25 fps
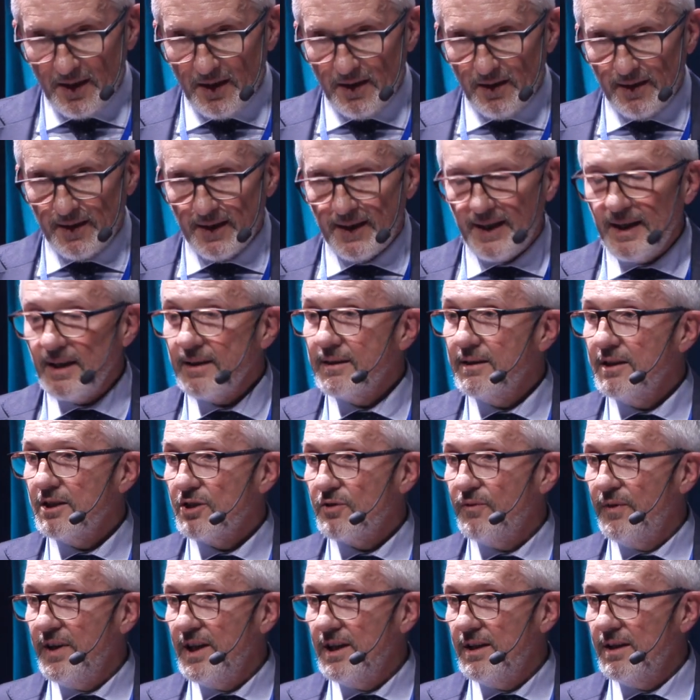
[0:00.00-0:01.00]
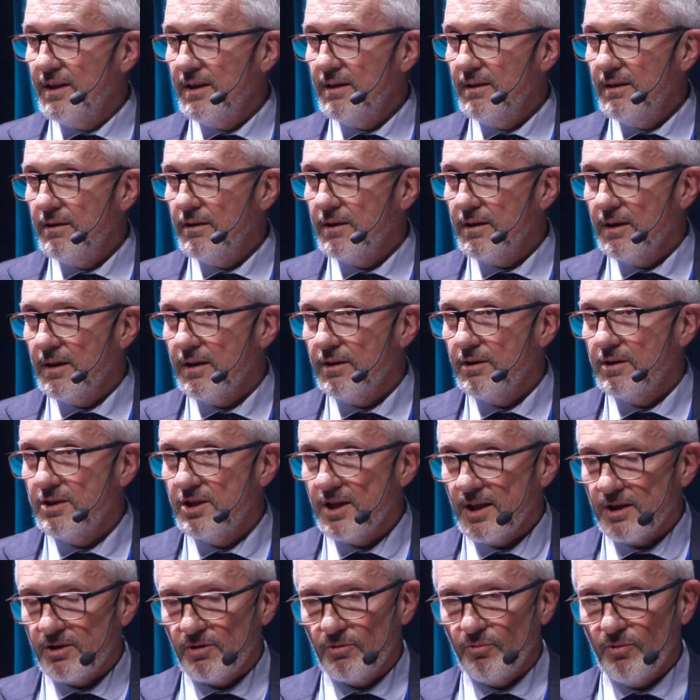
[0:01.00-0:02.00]
Regarding Sweden,
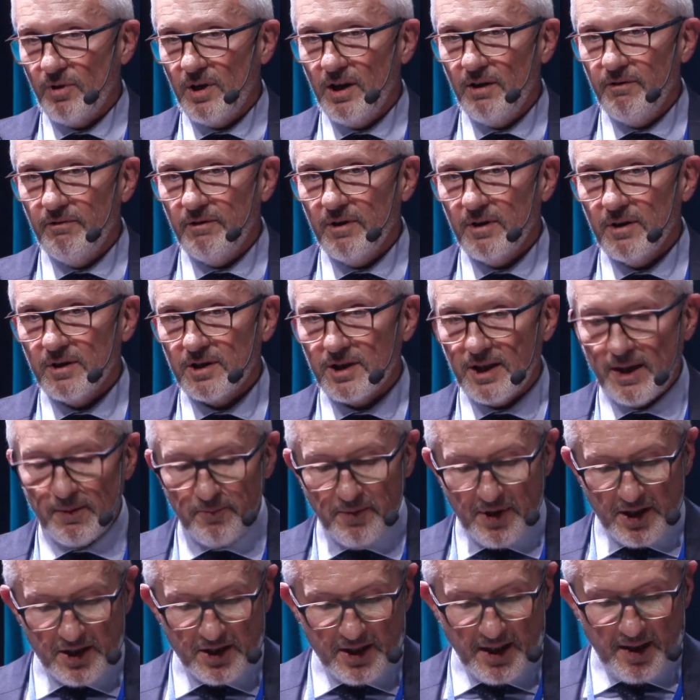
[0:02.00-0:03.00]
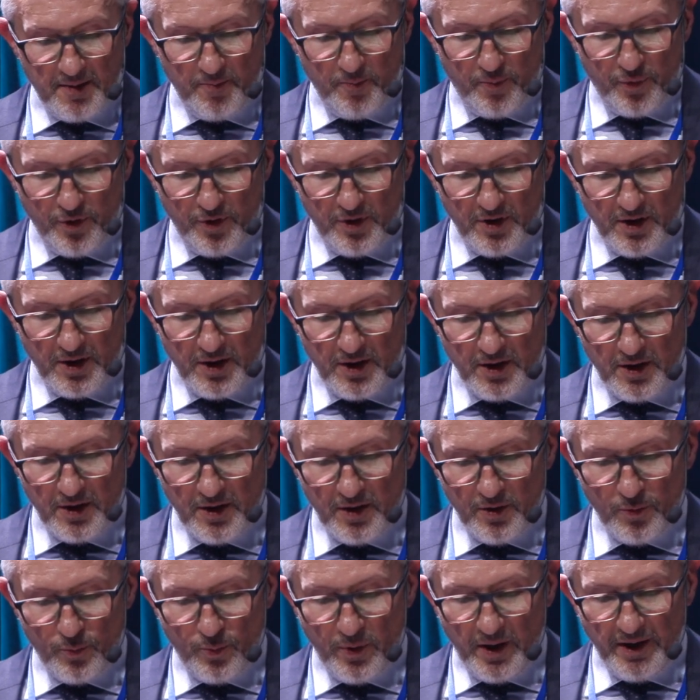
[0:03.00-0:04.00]
just to give some example,
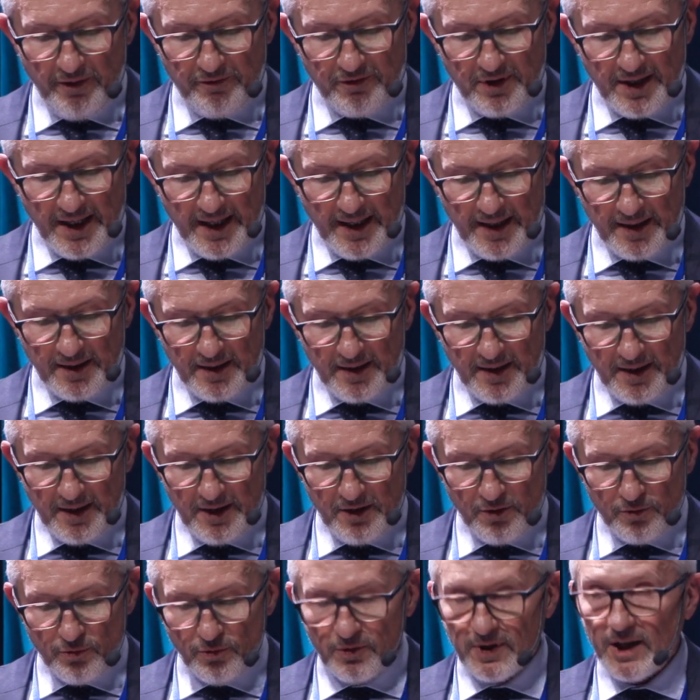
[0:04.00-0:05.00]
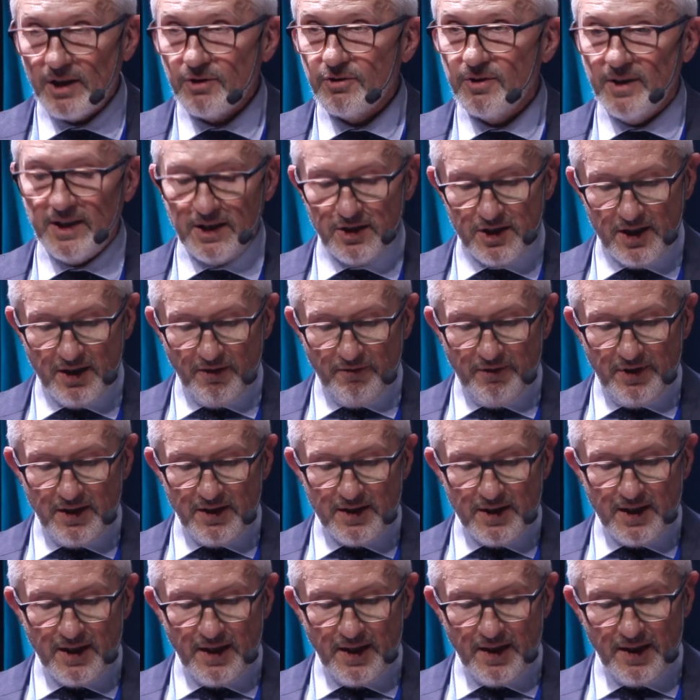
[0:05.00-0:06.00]
we have done in
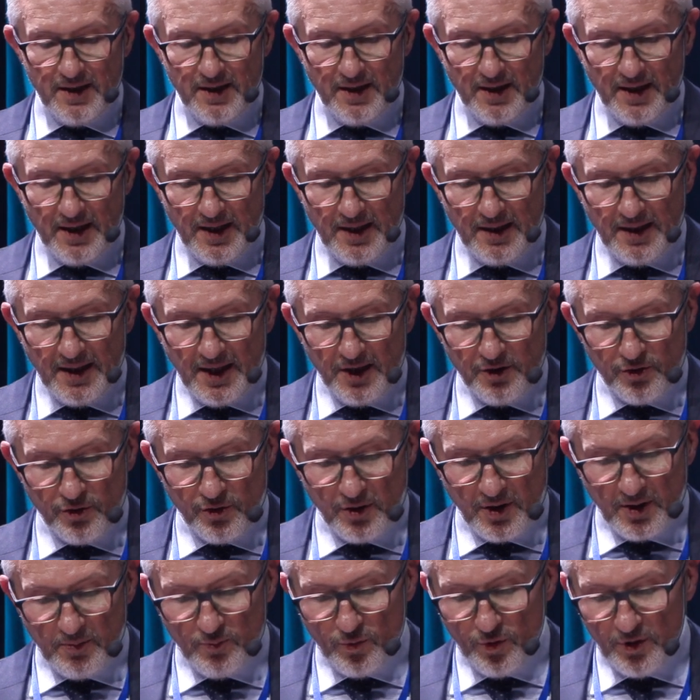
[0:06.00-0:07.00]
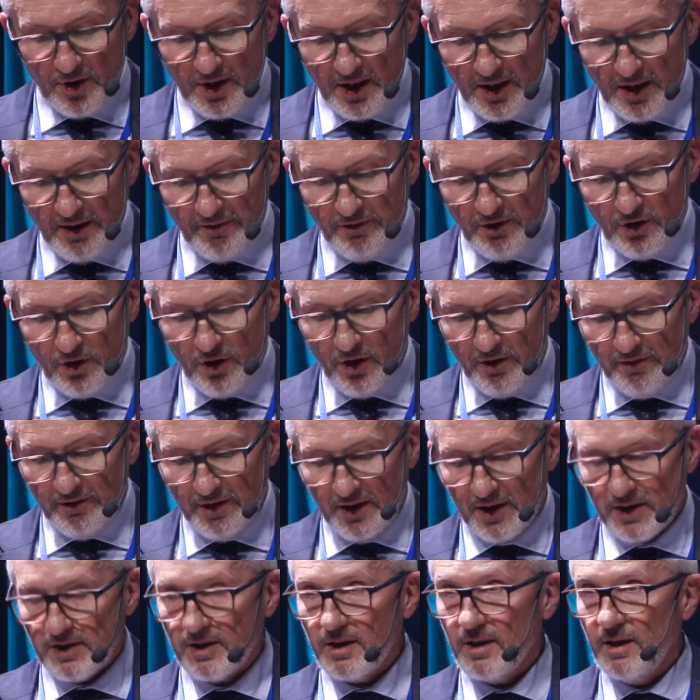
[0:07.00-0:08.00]
2017 a national multi-level
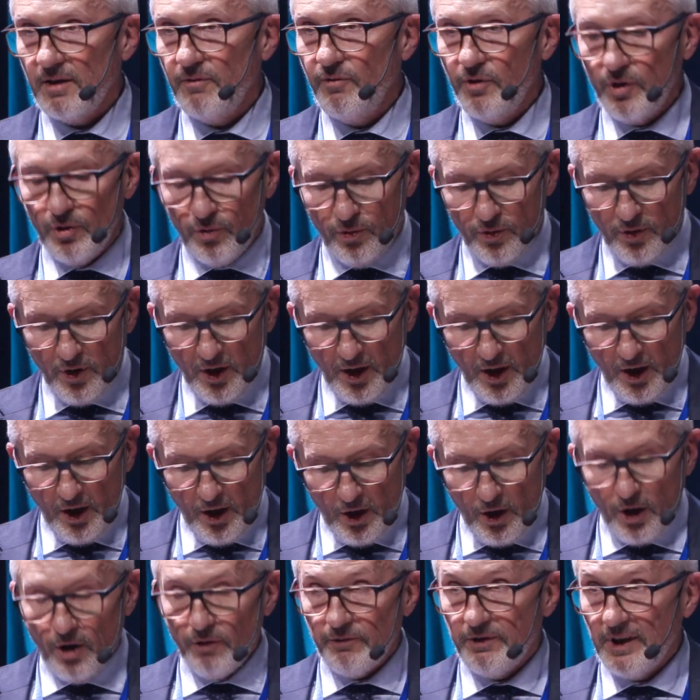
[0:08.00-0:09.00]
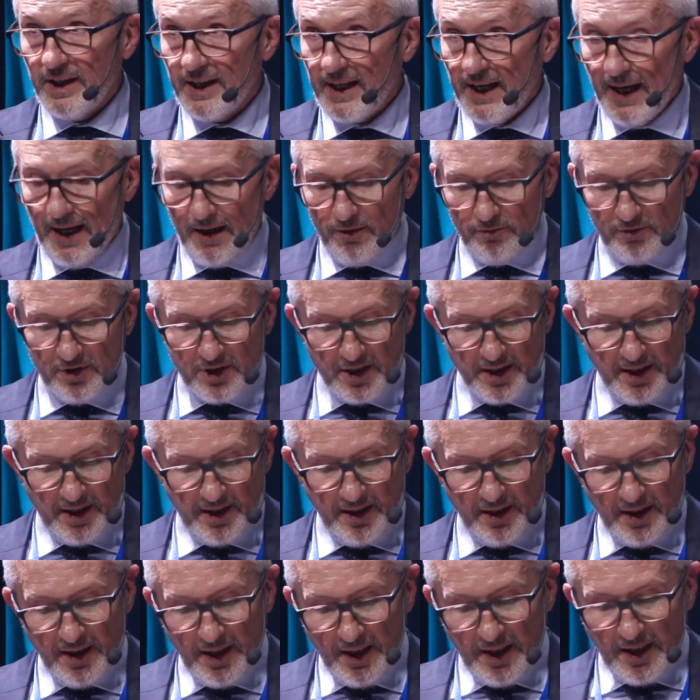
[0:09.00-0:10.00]
governance review of the
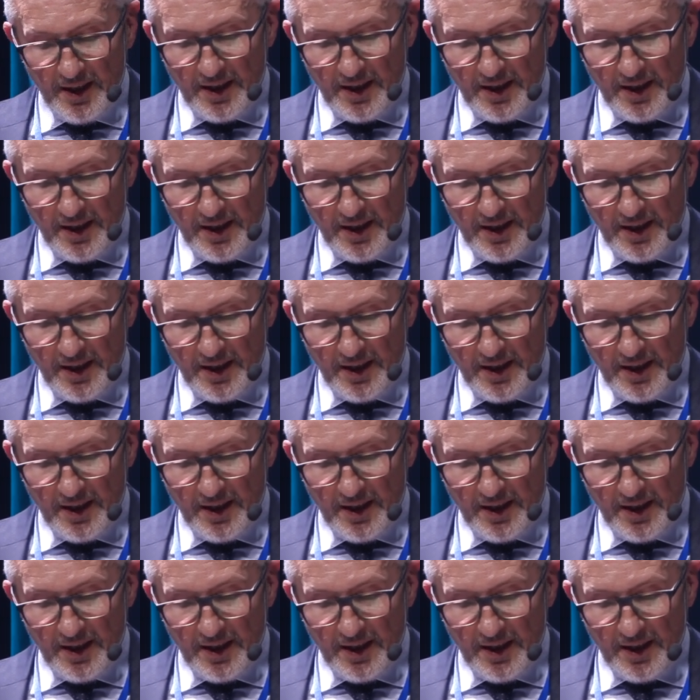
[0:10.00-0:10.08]
country.